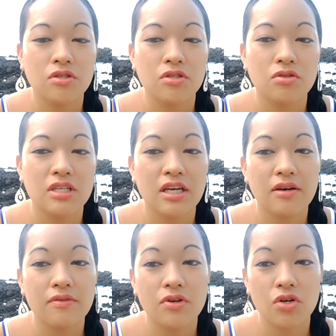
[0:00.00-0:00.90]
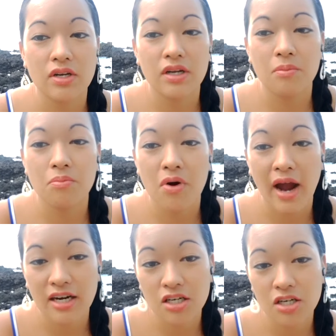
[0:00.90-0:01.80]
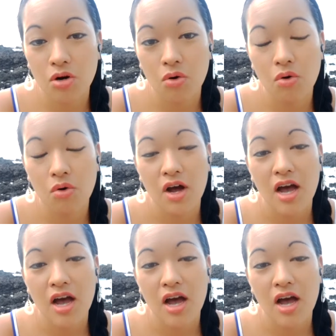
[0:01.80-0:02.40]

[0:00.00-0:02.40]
to give good, practical,